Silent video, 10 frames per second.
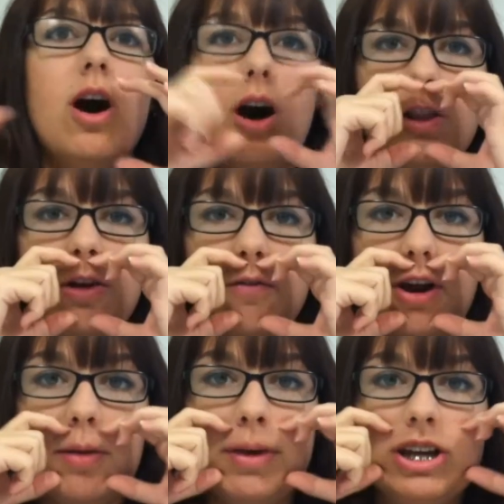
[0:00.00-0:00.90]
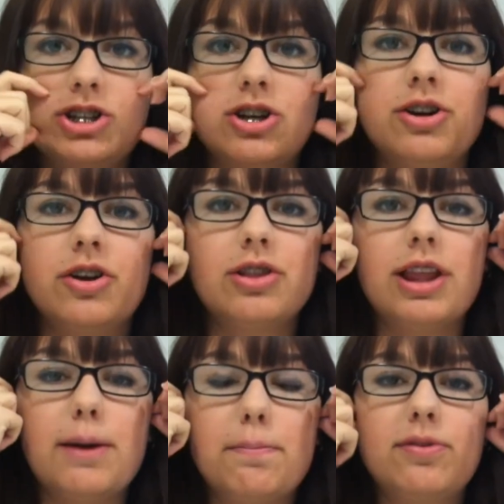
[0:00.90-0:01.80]
all over, and make sure your
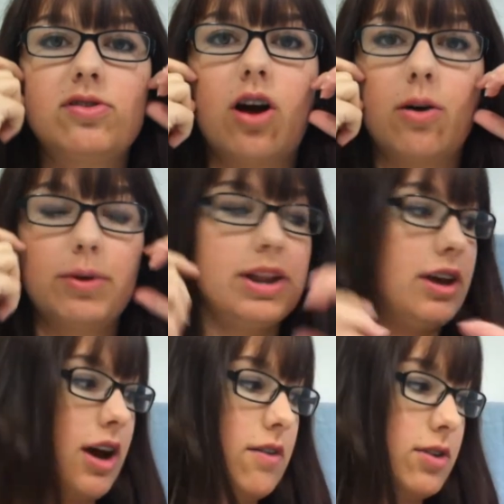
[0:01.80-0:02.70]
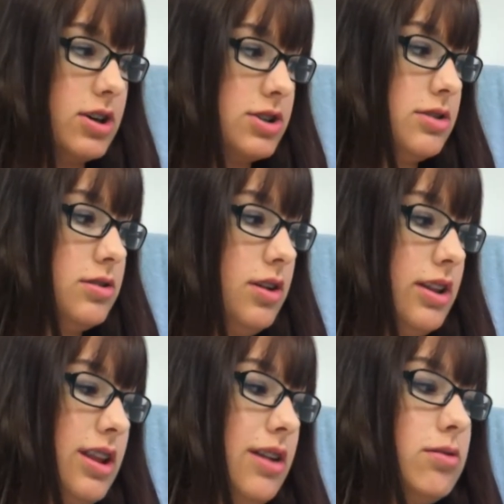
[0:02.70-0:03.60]
lips are really covered,
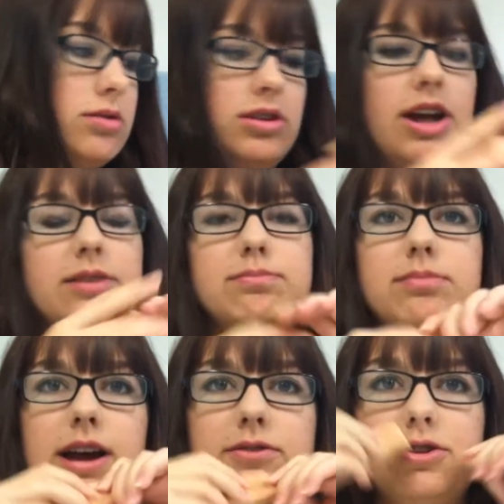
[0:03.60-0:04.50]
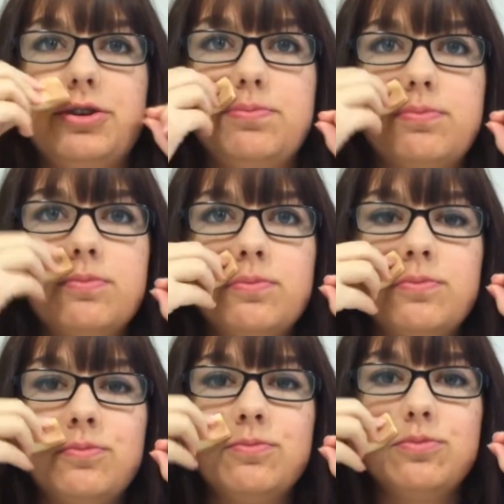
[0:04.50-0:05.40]
and then kind of after you
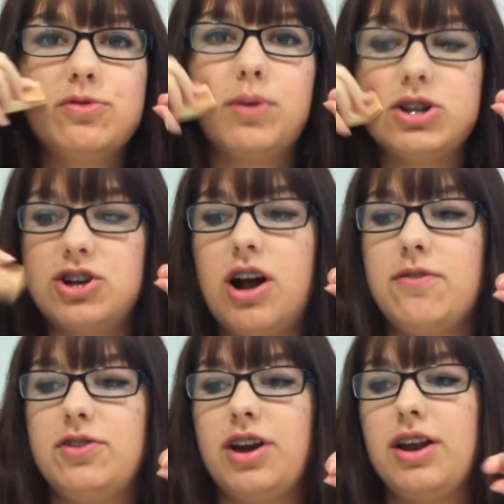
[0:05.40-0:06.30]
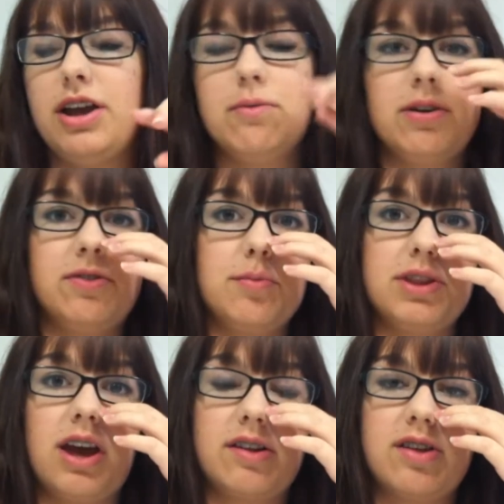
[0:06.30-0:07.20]
smudge it off to kind of get rid of some
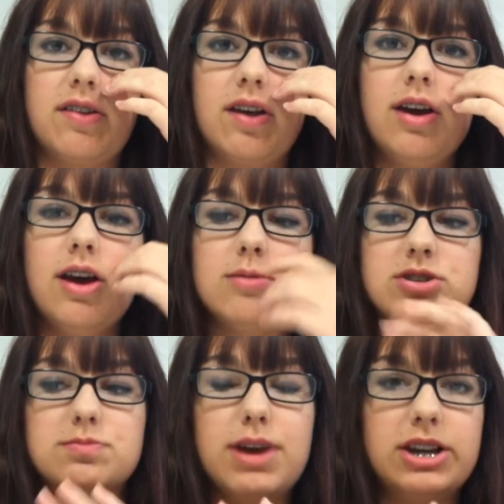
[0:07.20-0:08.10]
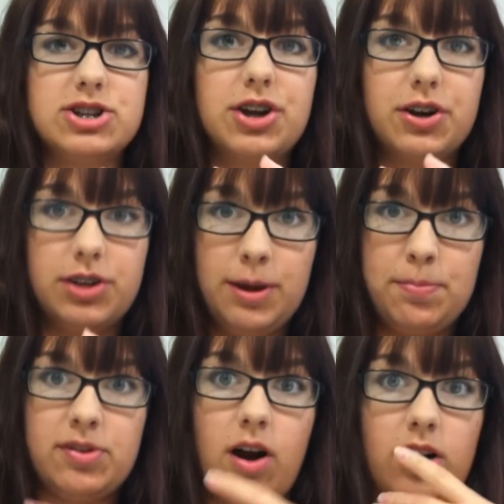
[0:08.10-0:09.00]
of the excess, just make sure your
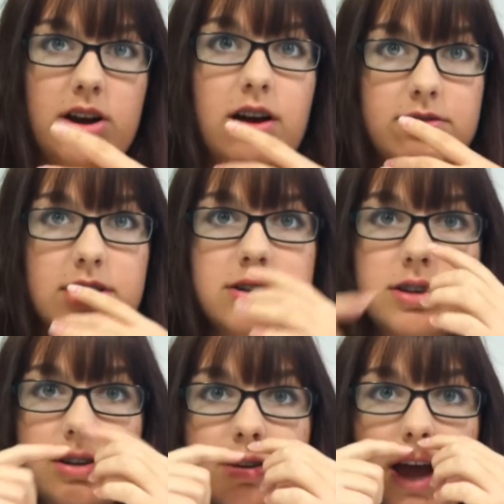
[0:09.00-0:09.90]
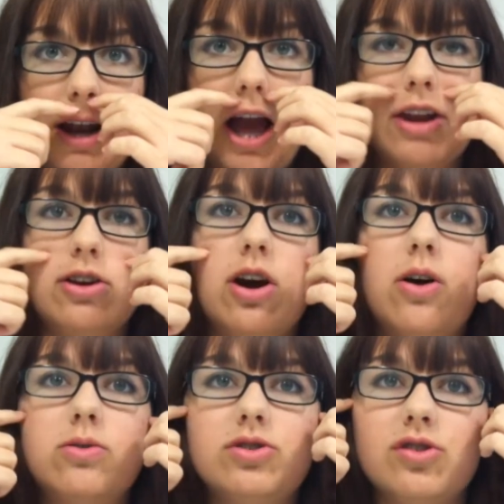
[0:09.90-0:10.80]
lips are covered and kind of
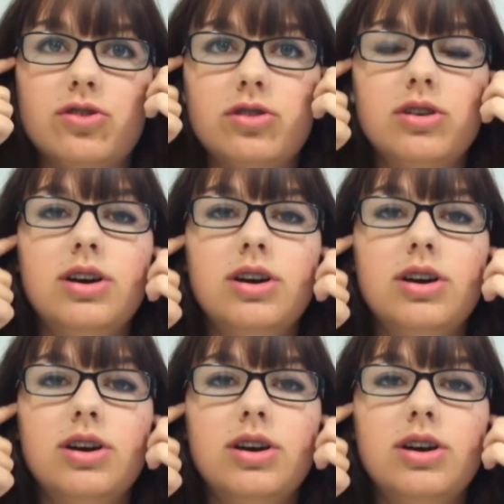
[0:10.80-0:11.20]
go just